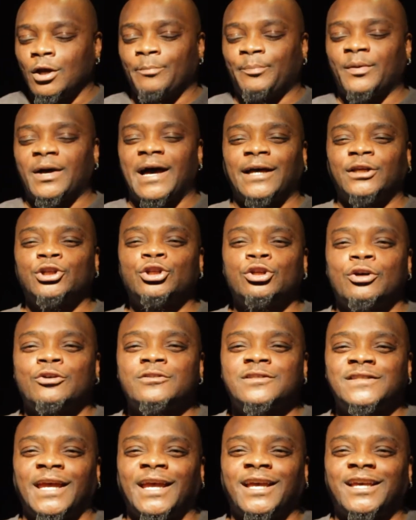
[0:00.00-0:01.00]
Well, how you gonna
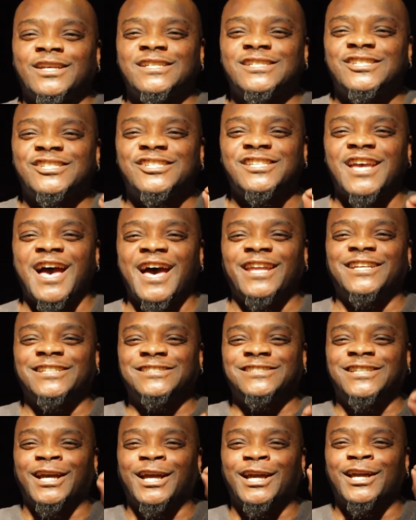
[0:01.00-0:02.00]
take a shot
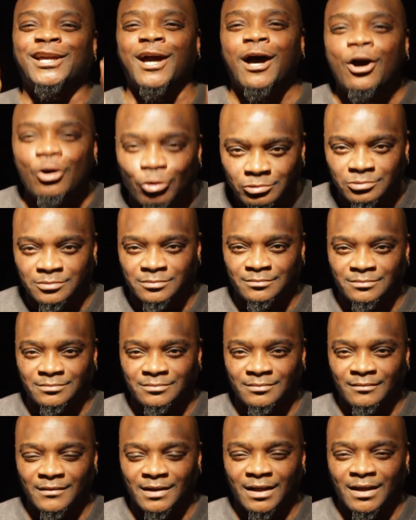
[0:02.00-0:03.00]
at the GOAT
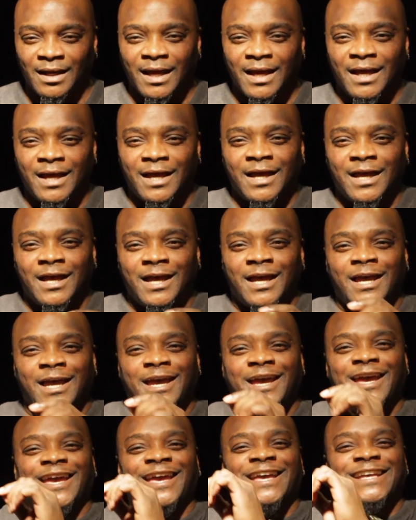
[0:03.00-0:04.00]

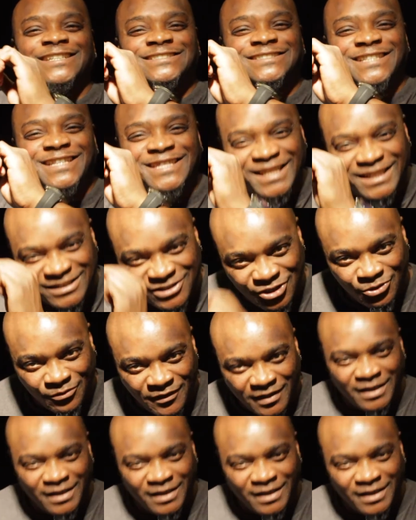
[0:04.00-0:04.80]
and then do